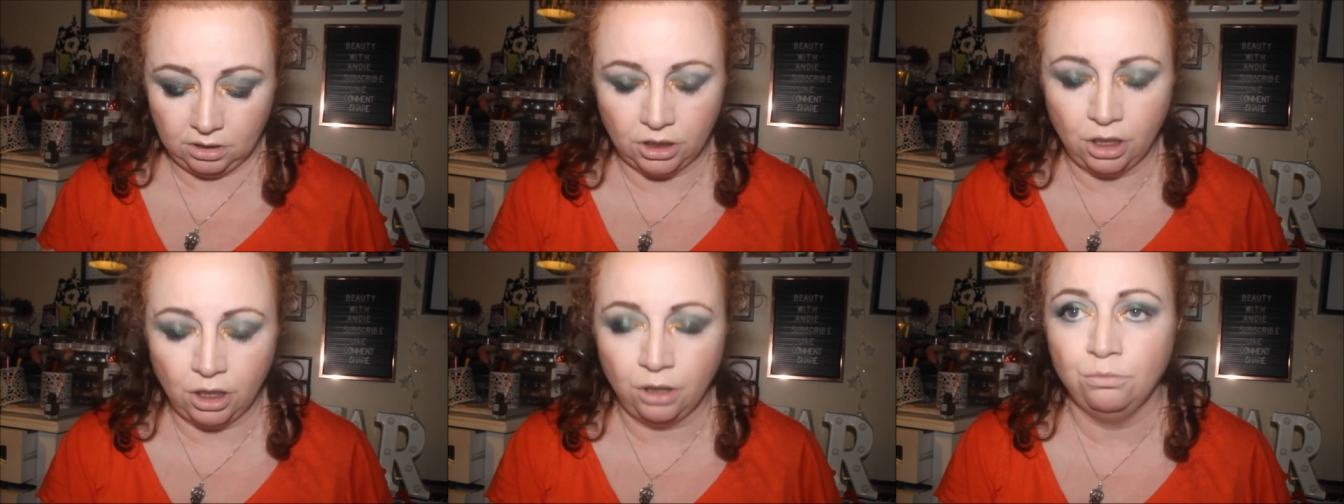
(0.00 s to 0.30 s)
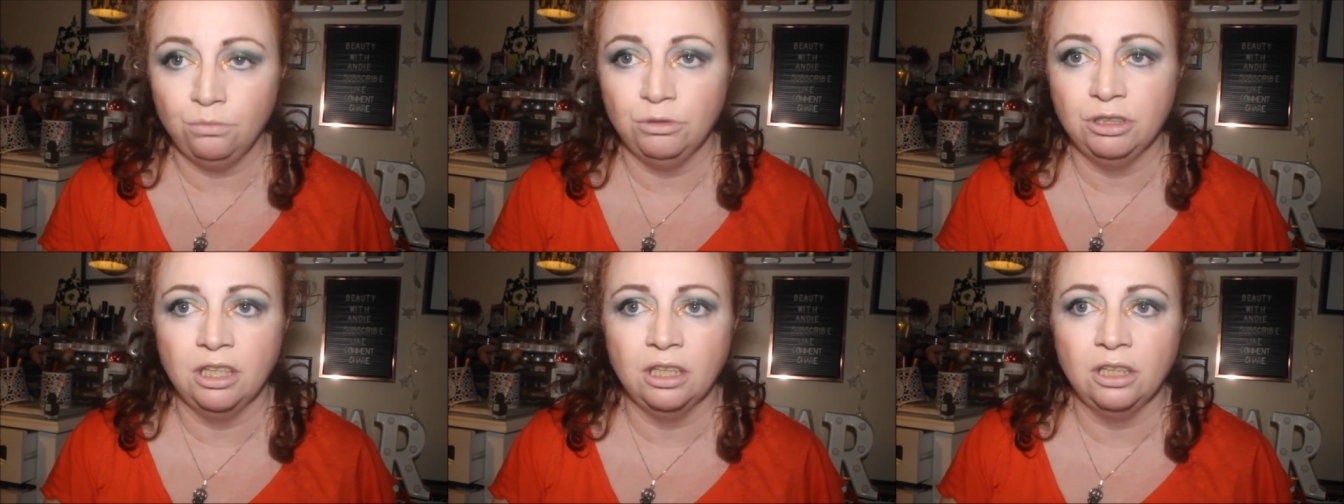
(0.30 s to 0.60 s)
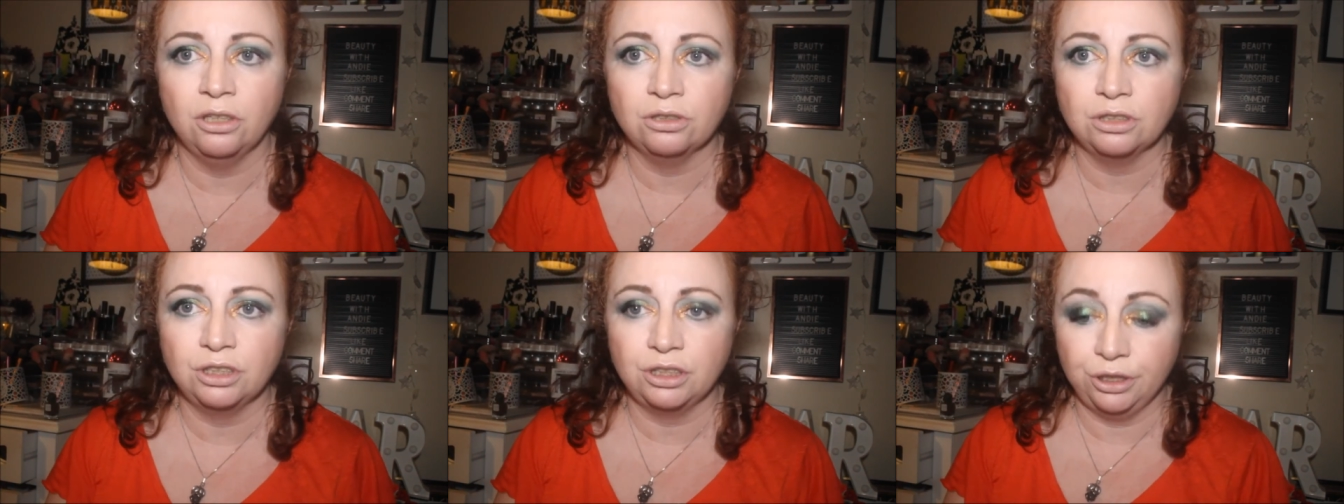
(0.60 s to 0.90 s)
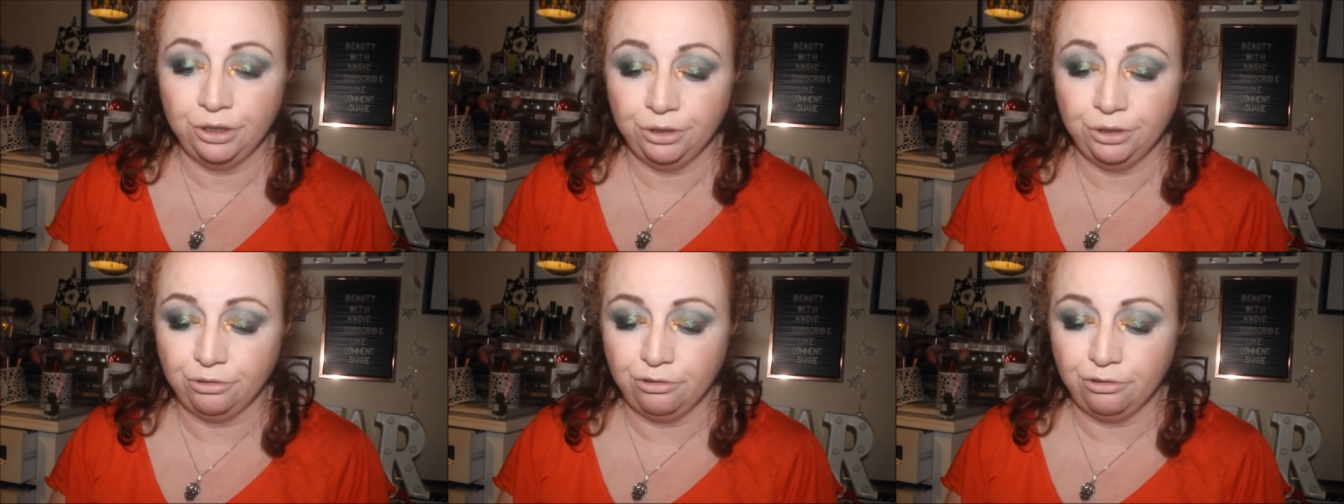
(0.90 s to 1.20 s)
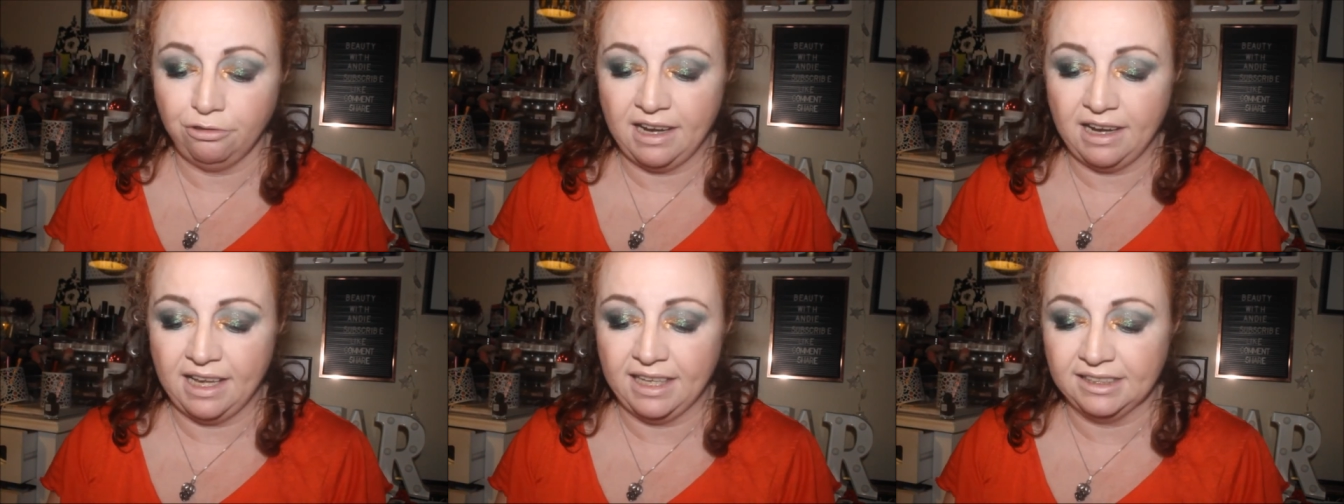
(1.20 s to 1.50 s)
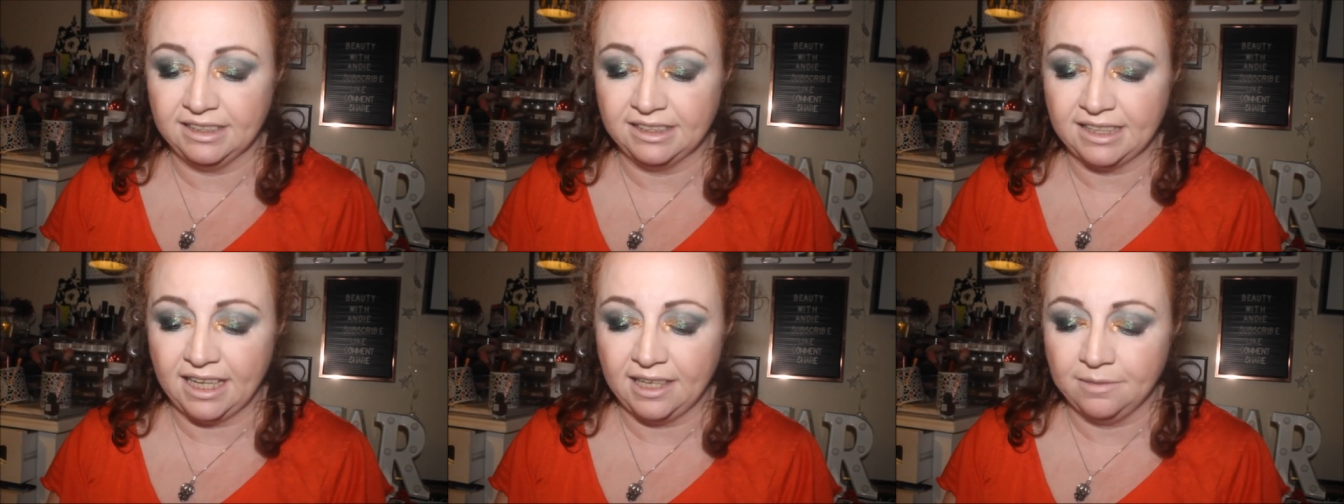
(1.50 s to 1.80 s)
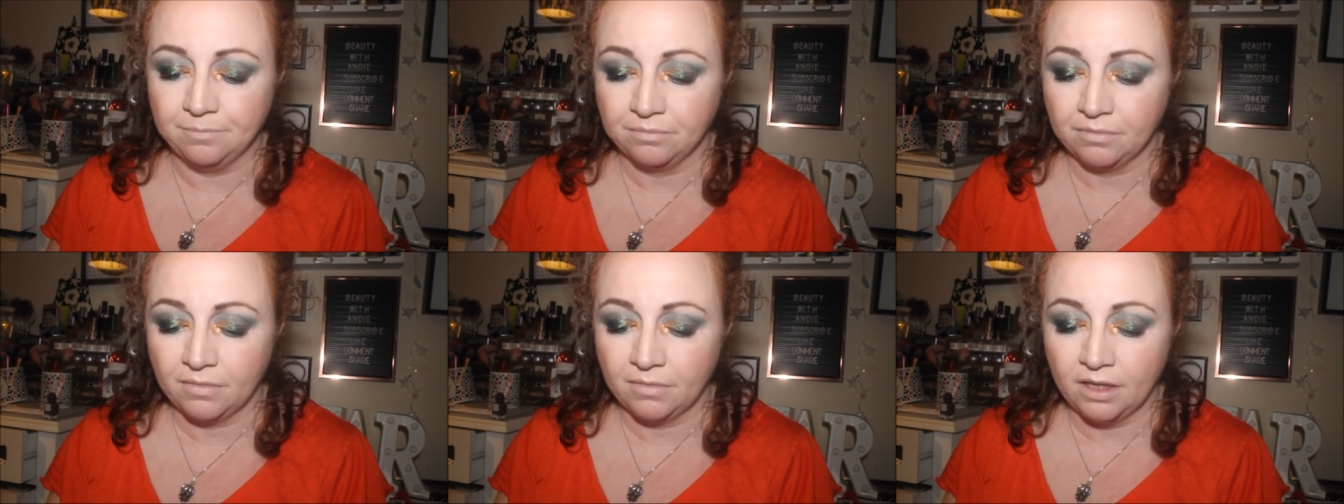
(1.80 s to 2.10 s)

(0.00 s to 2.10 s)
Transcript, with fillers: Don't want to look too crazy.